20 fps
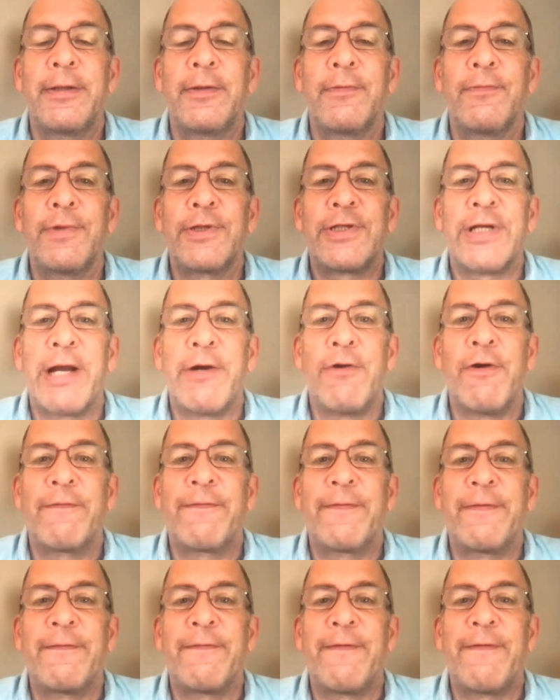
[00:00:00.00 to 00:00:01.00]
which I
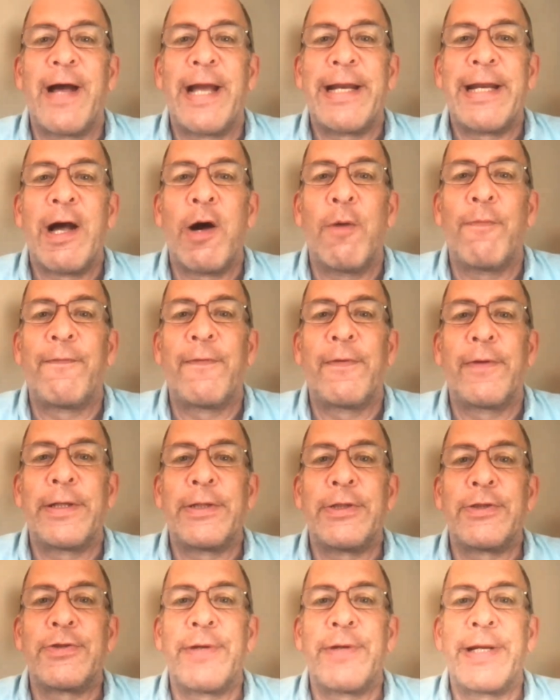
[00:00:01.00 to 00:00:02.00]
often find helpful
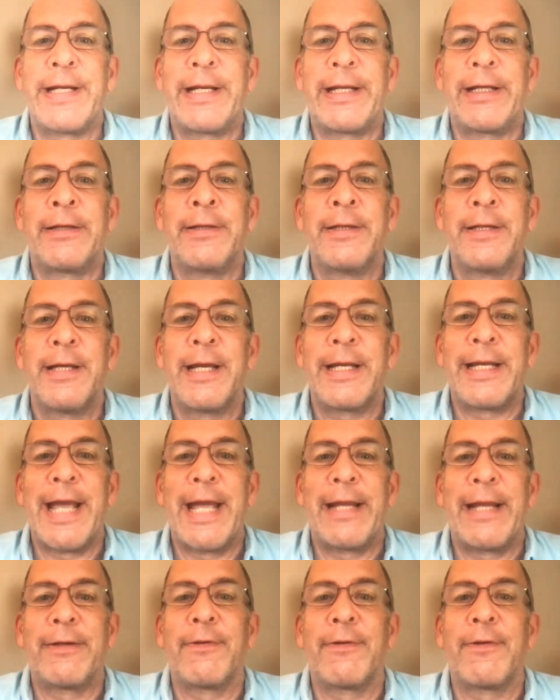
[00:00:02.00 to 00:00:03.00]
in treating,
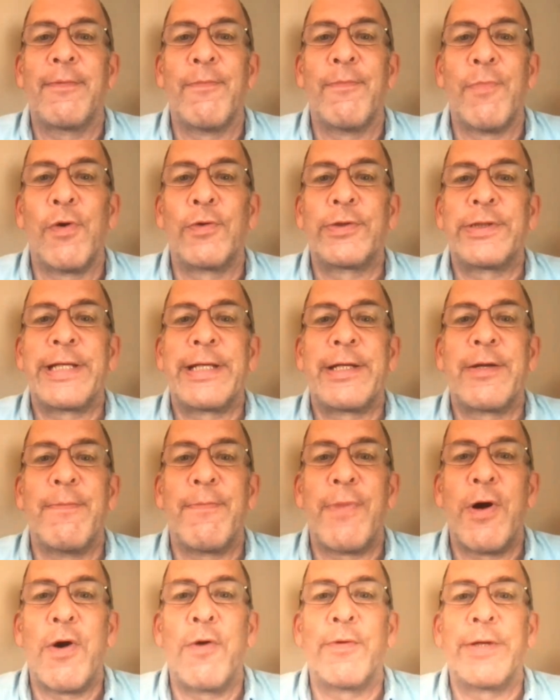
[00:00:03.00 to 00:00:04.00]
again, the
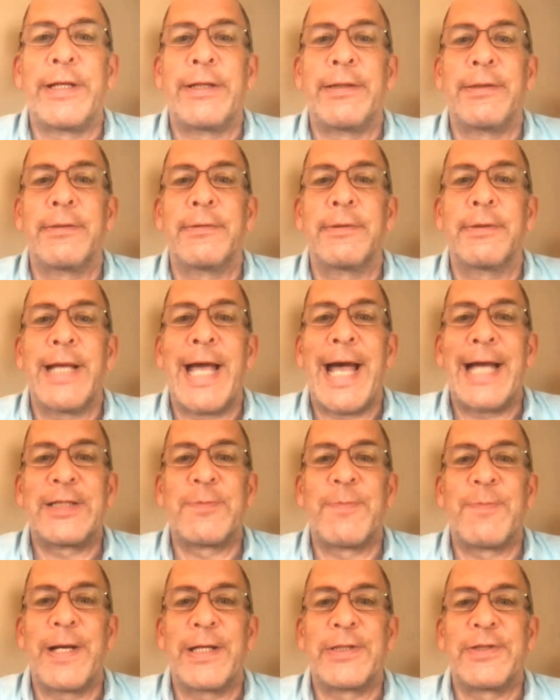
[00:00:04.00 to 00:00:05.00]
multi-component
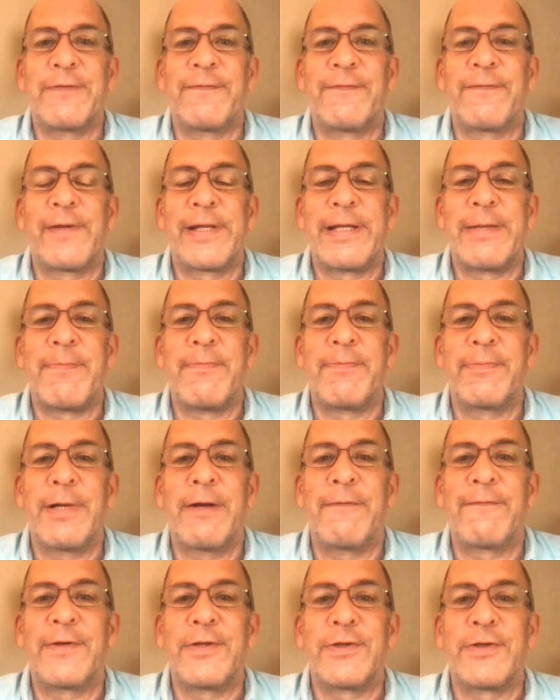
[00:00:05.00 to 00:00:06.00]
aspects
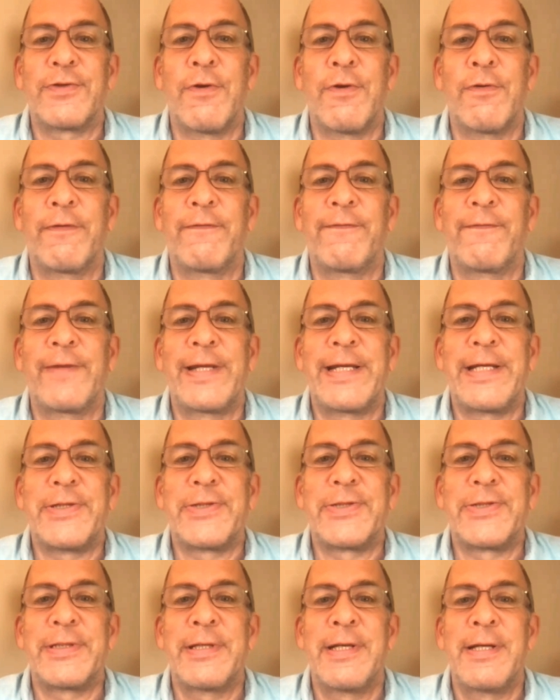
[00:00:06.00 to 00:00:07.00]
of control of
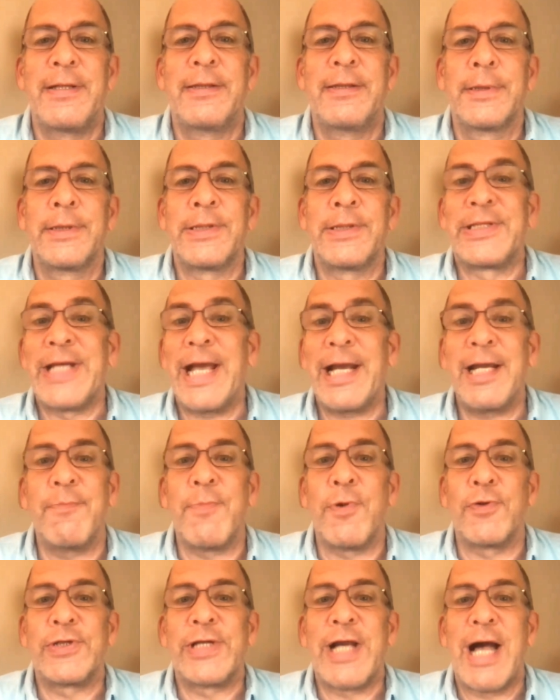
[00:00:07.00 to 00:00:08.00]
fleas. The second
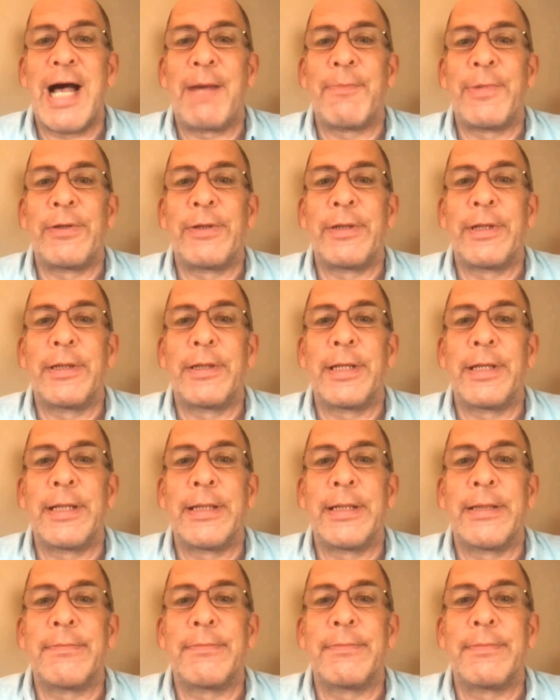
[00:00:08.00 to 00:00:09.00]
most common
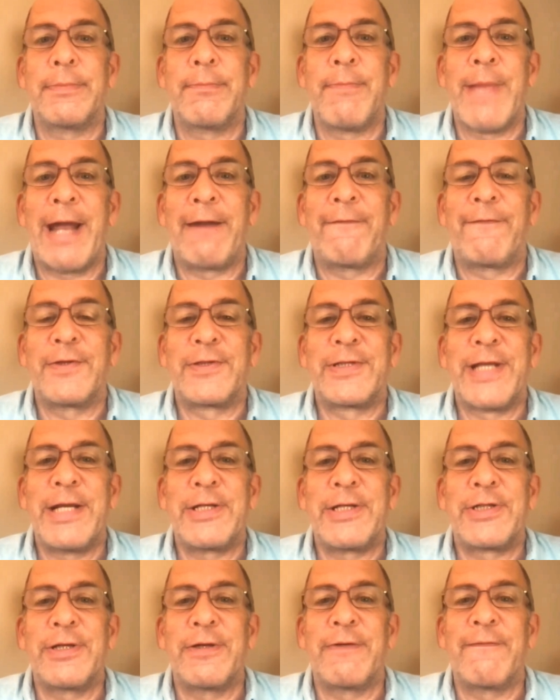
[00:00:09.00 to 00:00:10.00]

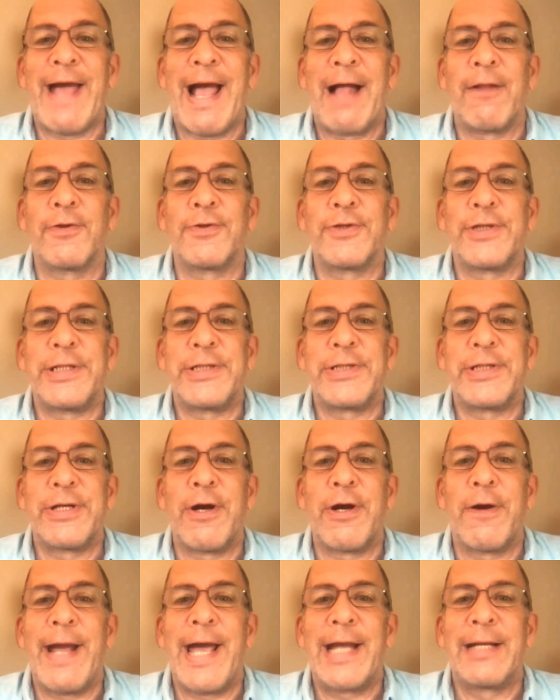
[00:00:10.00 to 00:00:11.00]
manifestation of allergies in
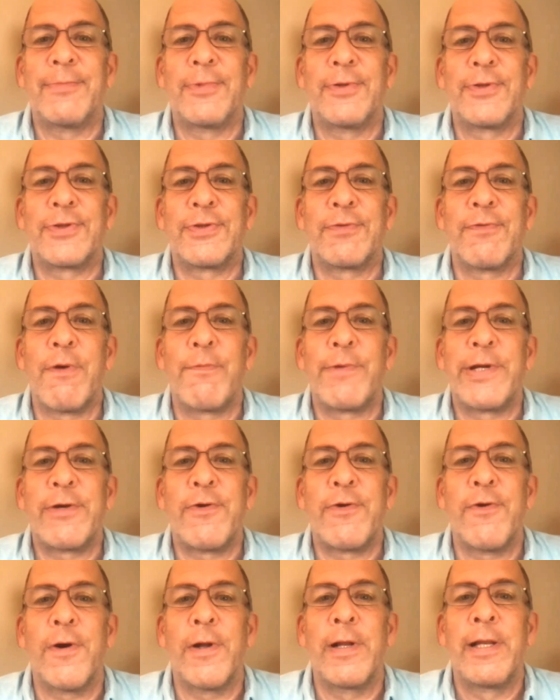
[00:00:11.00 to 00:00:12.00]
our animals are what we
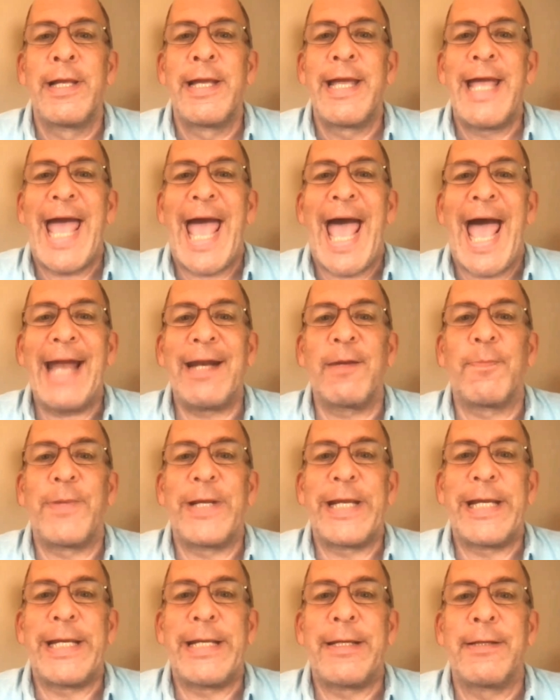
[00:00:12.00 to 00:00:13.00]
call
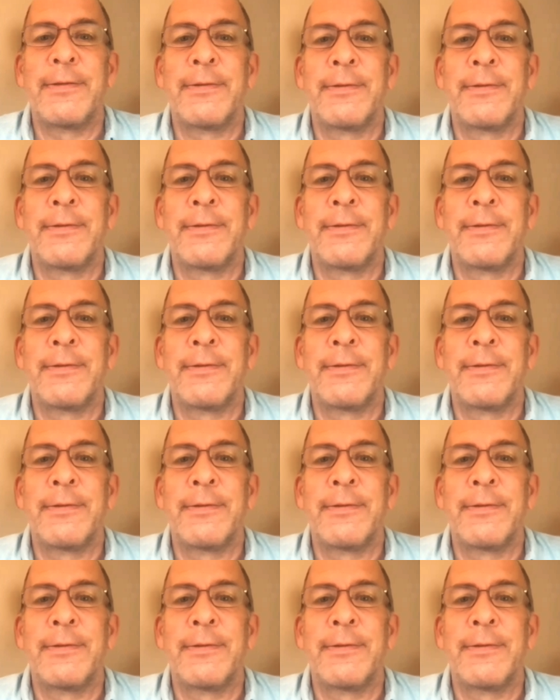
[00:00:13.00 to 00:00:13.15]
atopy.